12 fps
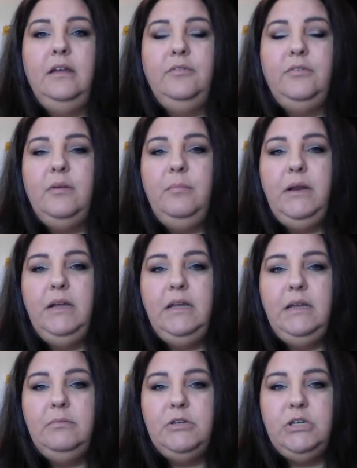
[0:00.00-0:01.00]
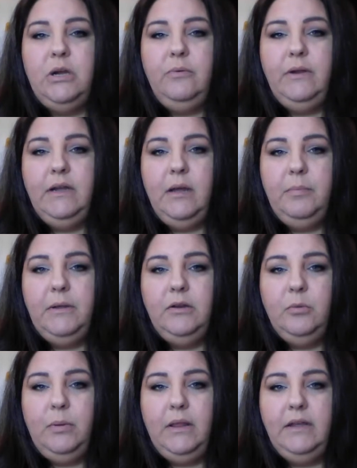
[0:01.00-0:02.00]
if somebody keeps showing up at
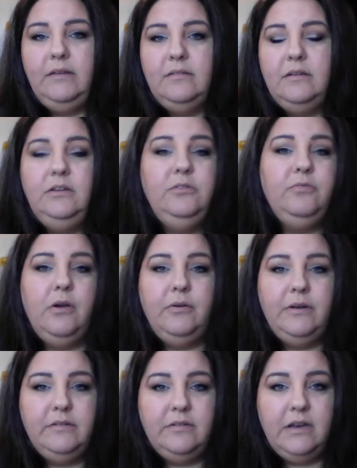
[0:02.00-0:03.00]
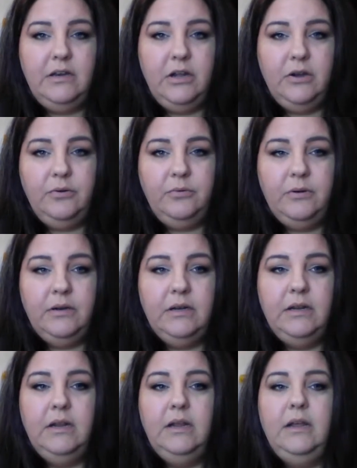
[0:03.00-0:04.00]
your place and you've already said no,
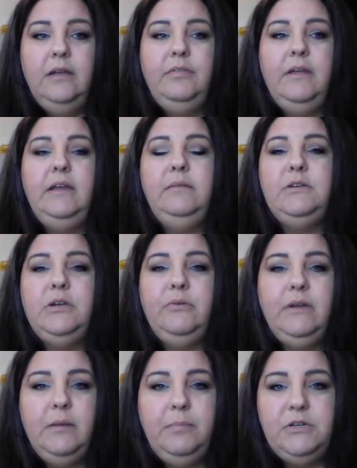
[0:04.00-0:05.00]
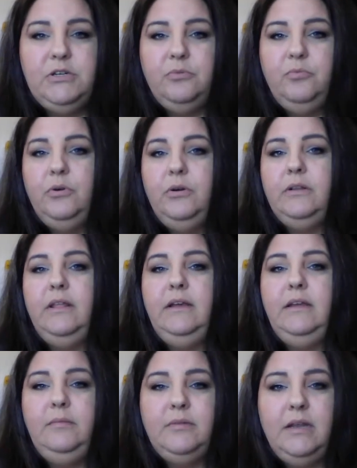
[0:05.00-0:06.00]
if they keep showing up at your work, they
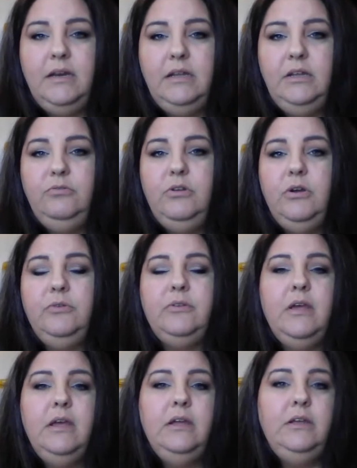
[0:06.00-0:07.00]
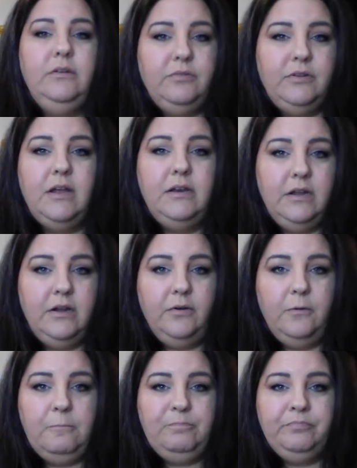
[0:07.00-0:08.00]
keep sending you notes, you've said
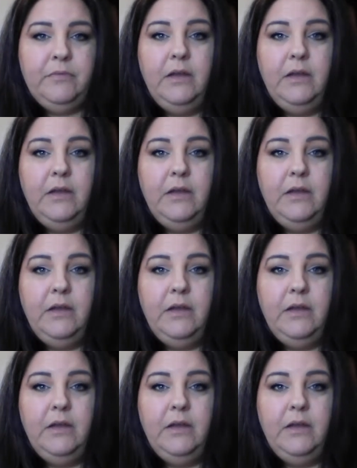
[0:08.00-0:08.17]
no.